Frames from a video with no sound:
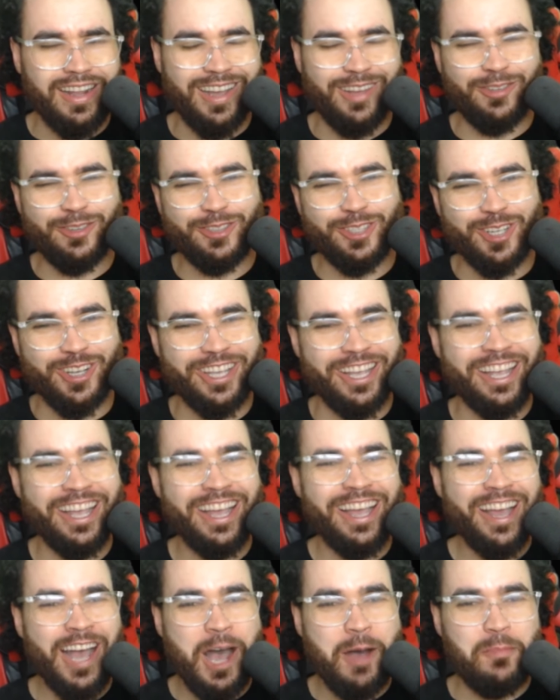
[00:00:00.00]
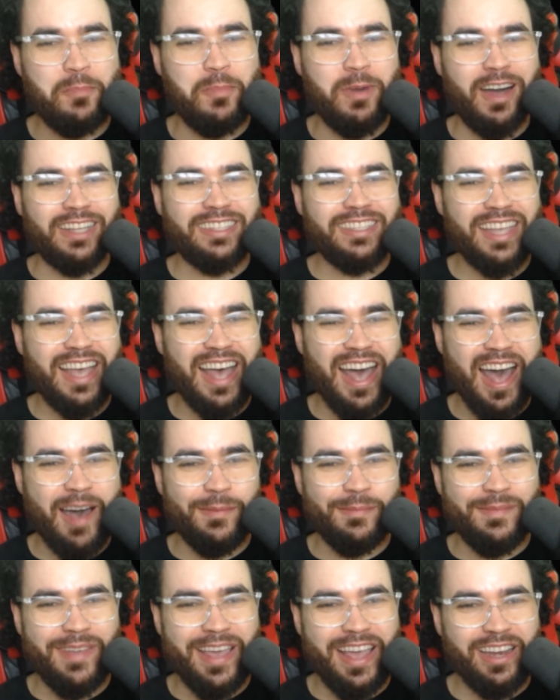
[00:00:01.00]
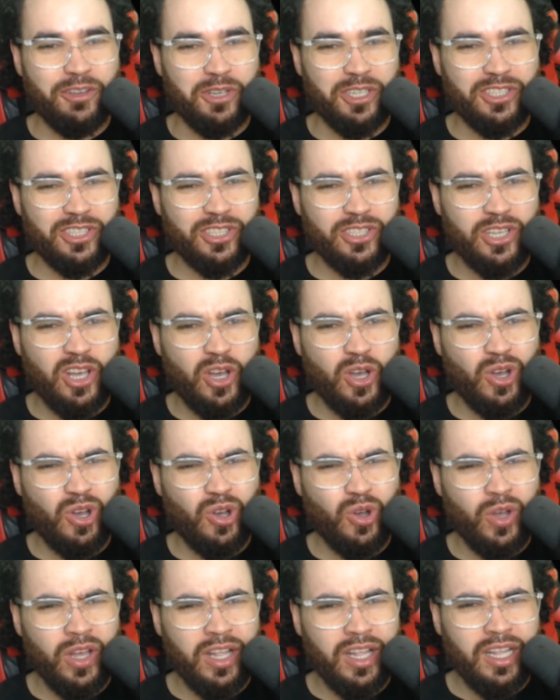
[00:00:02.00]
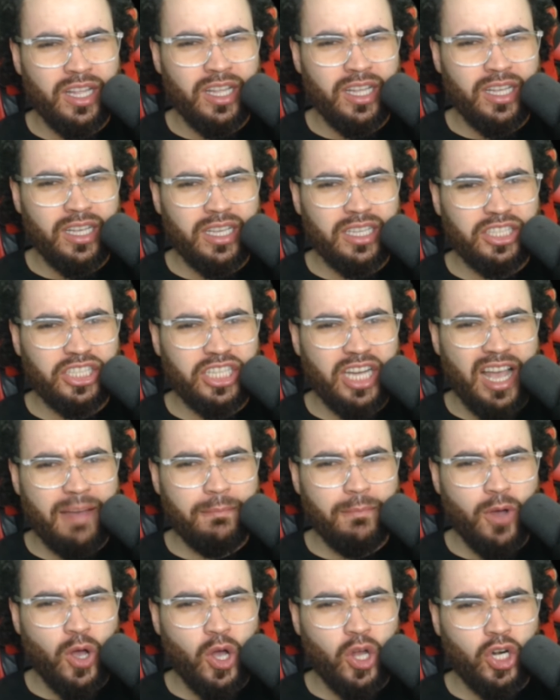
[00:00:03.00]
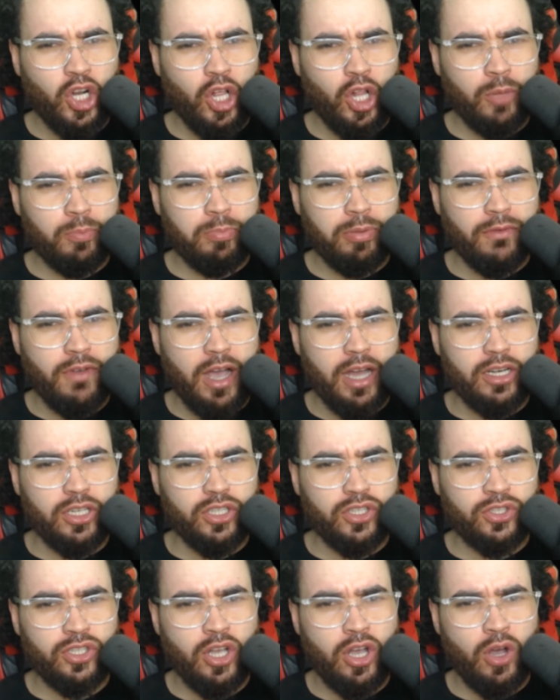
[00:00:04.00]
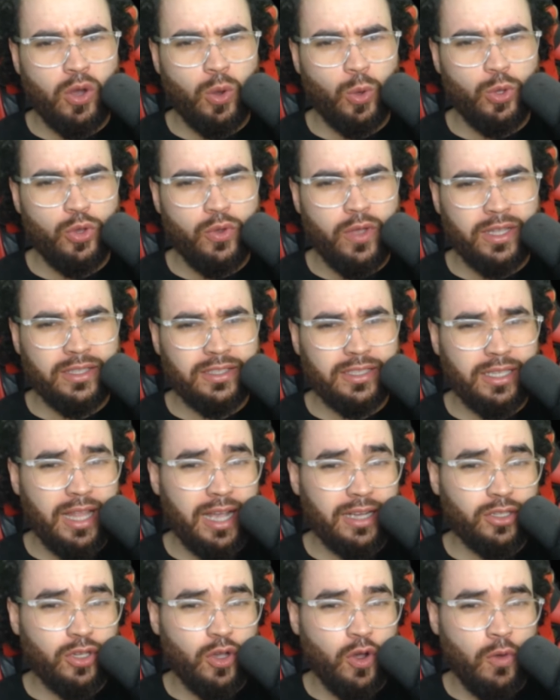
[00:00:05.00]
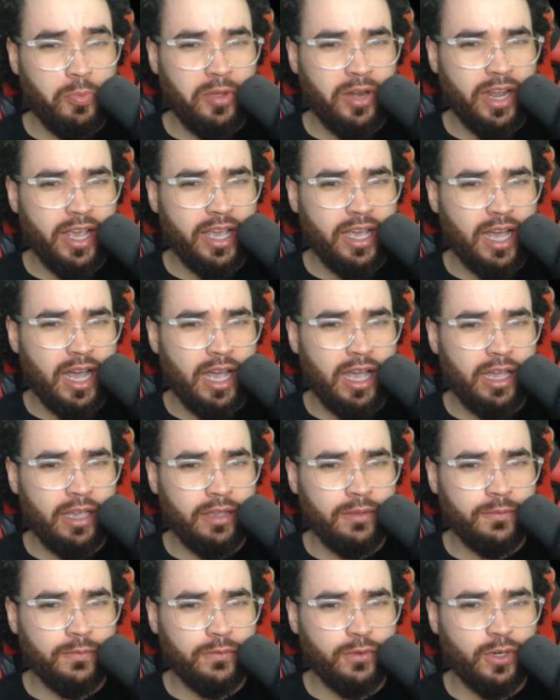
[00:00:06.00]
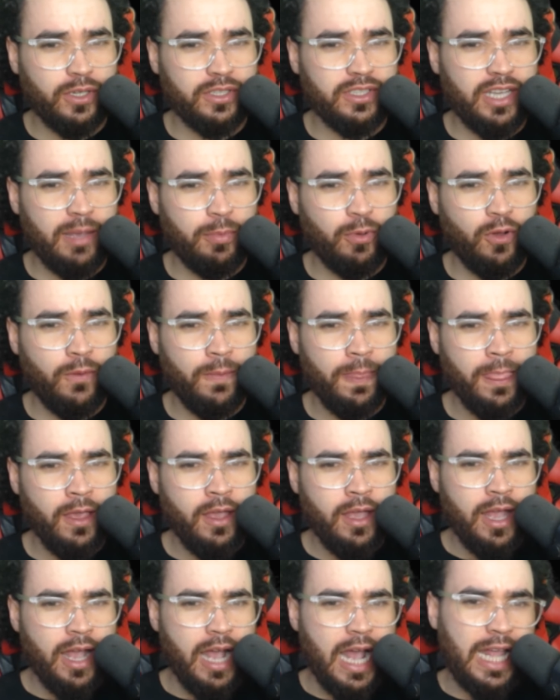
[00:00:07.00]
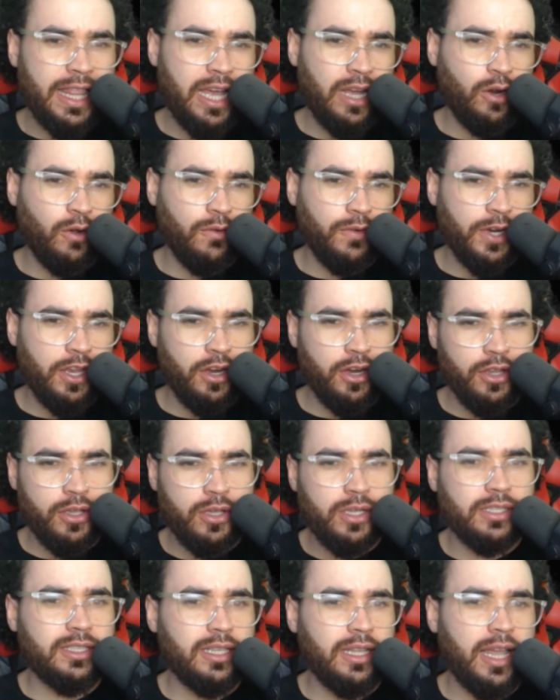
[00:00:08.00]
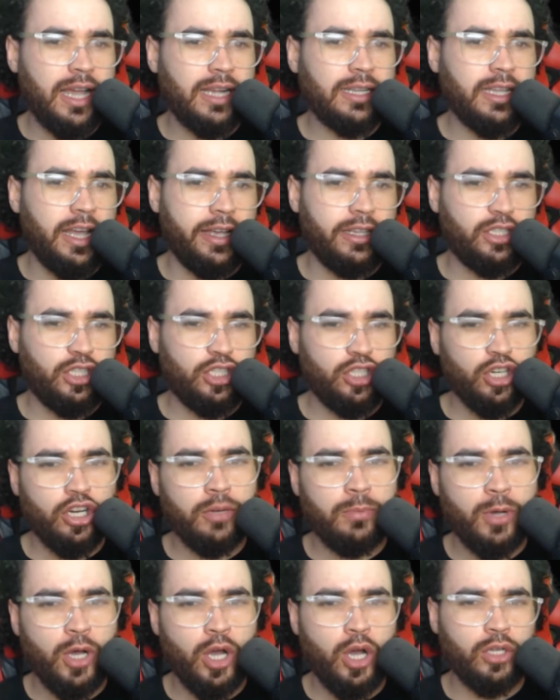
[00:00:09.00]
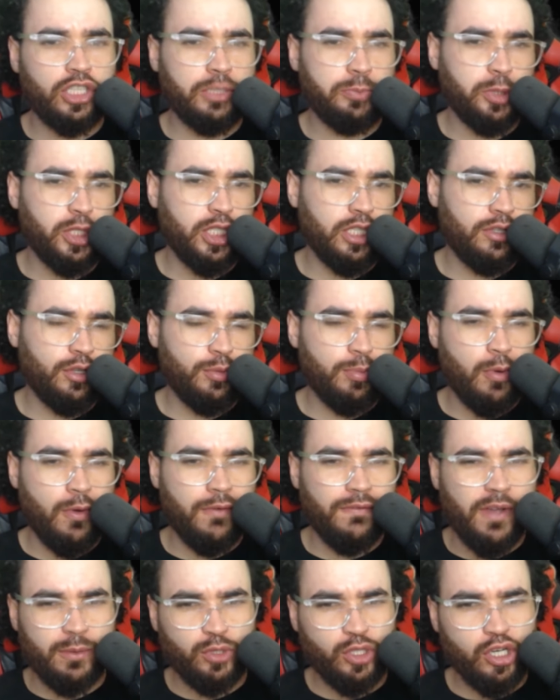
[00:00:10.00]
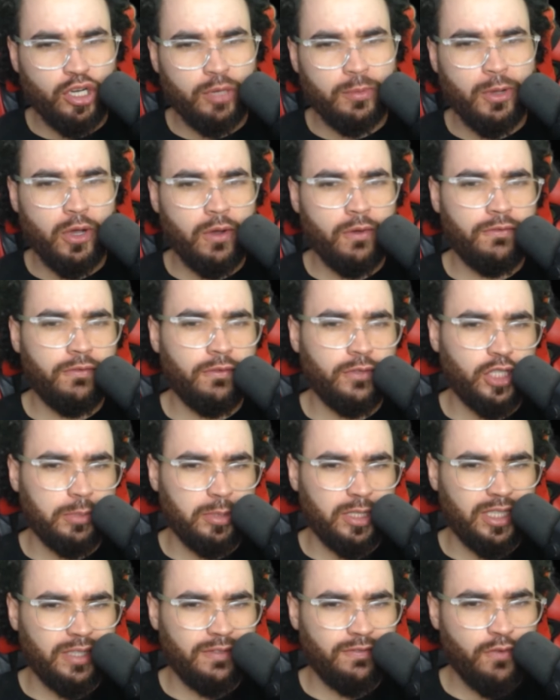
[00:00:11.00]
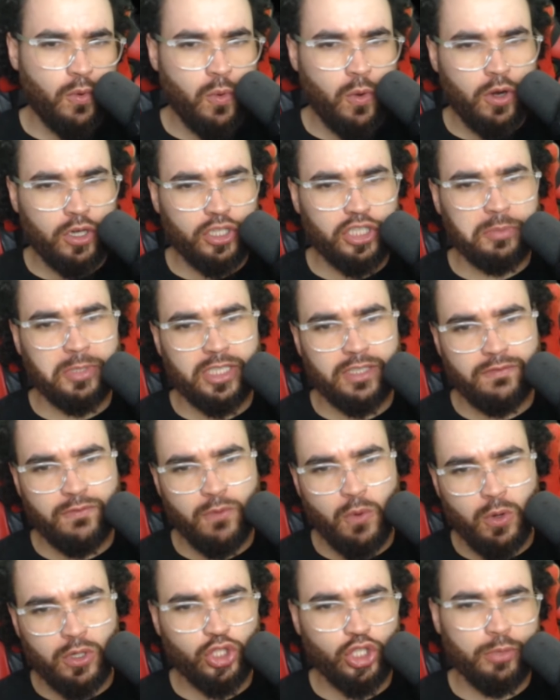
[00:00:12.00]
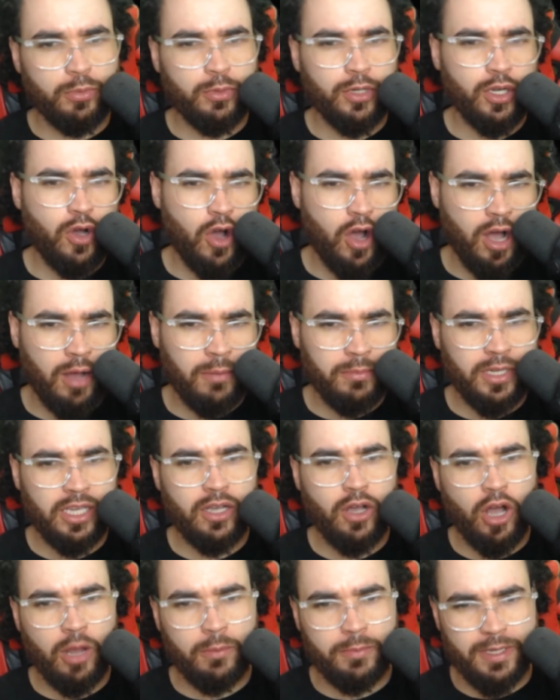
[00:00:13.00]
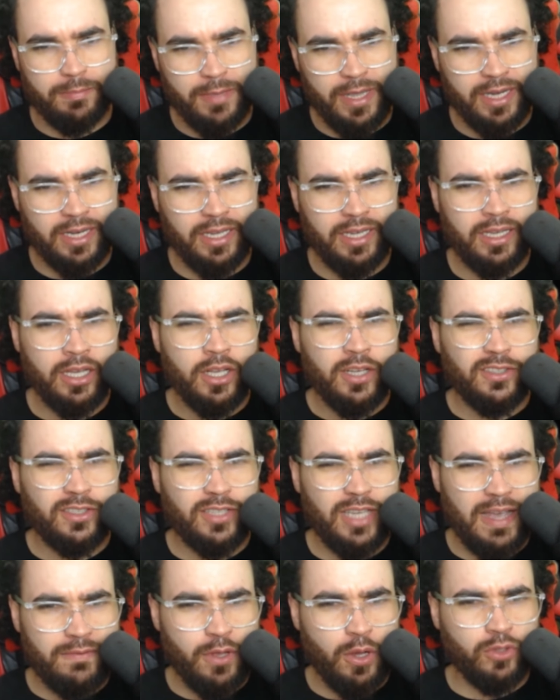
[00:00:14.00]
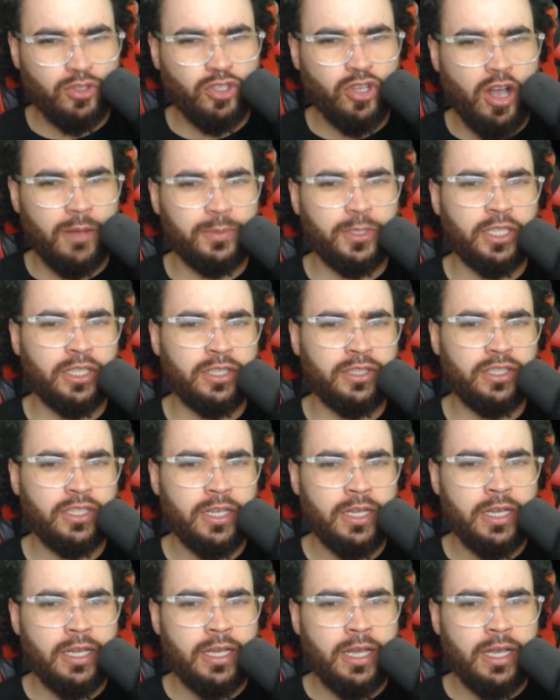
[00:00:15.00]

I'm joking. But um, anyways, so chat model provider. So you could select OpenAI, for example, and then over here, you could select like turbo, GPT 3.5 turbo, GPT 4, GPT 4 turbo, Omni, Omni mini. You have those options.